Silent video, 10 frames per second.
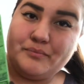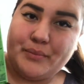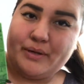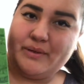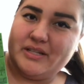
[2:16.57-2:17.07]

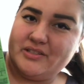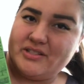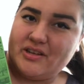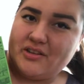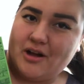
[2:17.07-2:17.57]
Pretty much, you
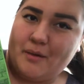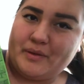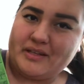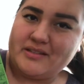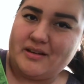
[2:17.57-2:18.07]
see all the
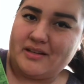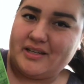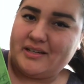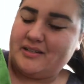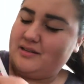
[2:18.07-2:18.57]
comics on
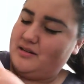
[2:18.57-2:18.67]
it.